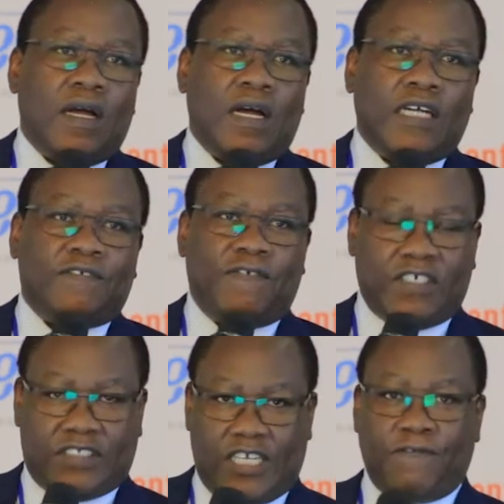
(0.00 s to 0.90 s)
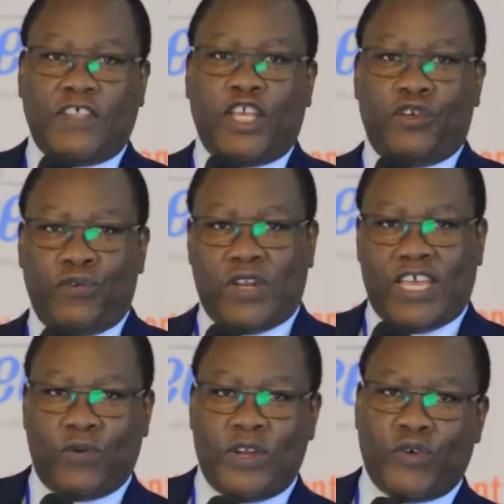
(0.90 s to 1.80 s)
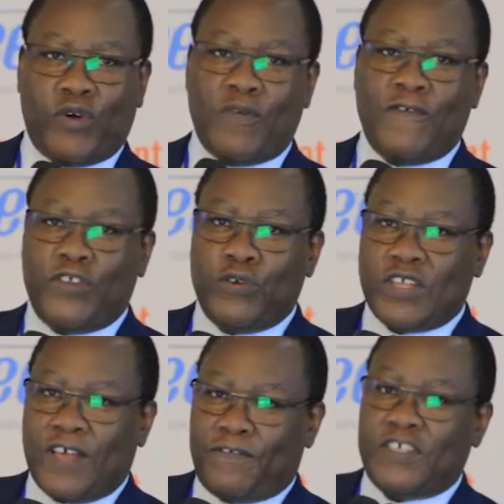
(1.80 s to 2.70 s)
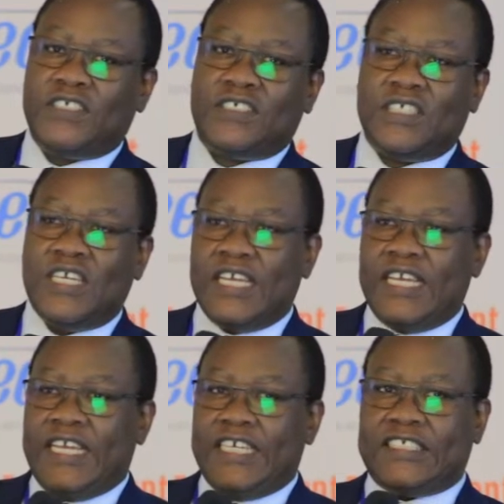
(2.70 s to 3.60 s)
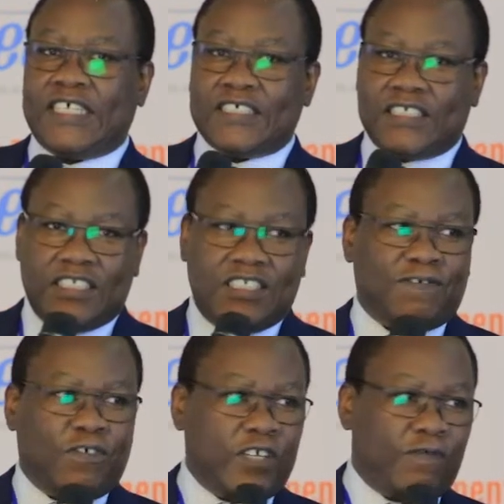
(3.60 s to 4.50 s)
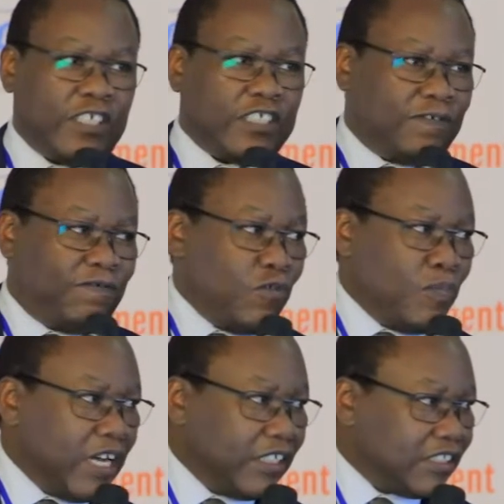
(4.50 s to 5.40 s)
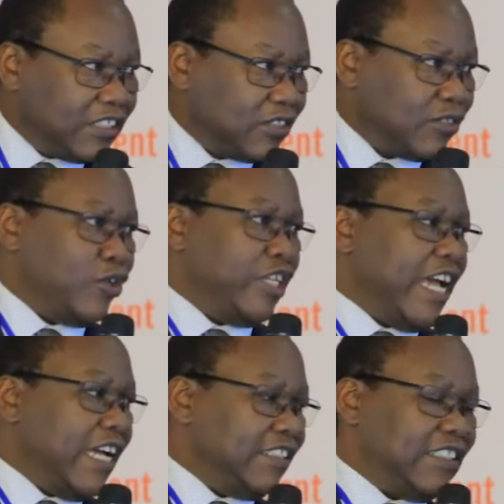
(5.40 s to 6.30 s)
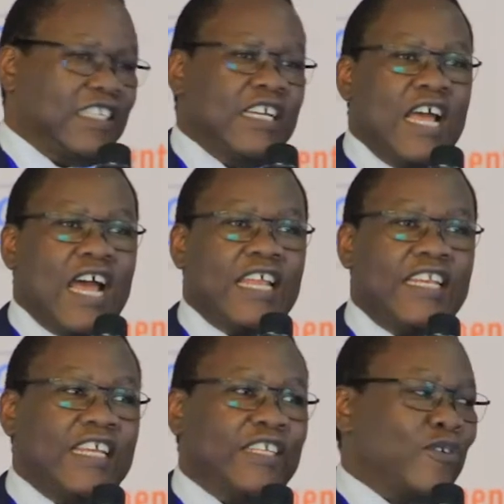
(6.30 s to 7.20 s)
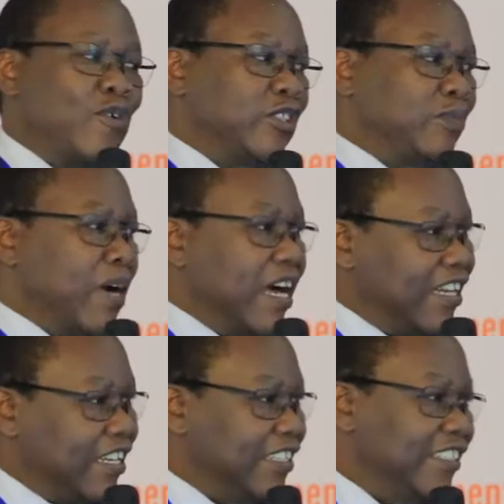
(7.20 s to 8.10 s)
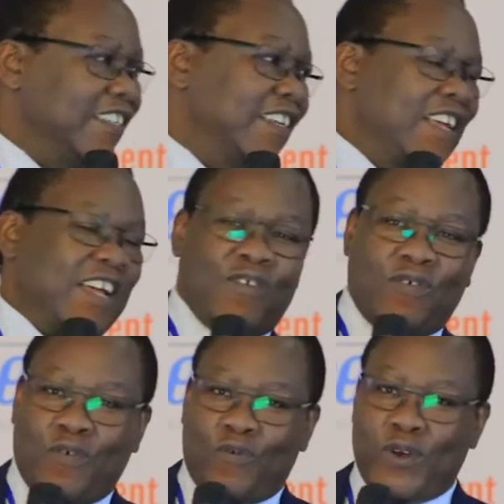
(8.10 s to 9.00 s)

at first. If they do, like when we removed user fees, it succeeds for the first few months or years, and then it goes back. We